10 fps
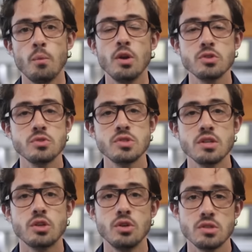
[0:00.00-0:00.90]
We also
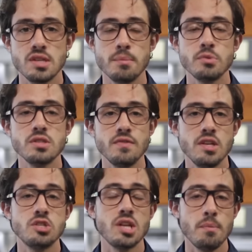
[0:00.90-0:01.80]
sent cooked samples of
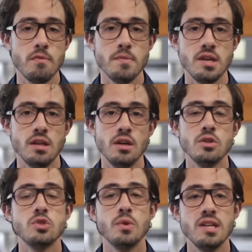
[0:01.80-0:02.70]
each type of meat
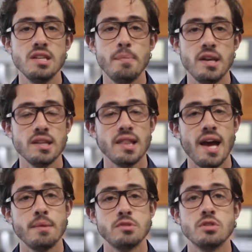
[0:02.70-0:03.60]
to an independent
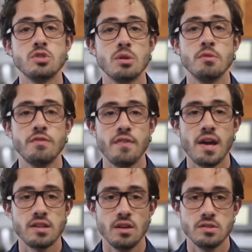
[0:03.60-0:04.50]
lab to determine
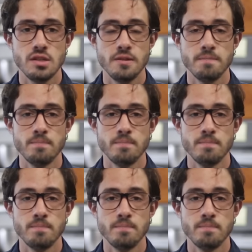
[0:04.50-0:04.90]
fat content.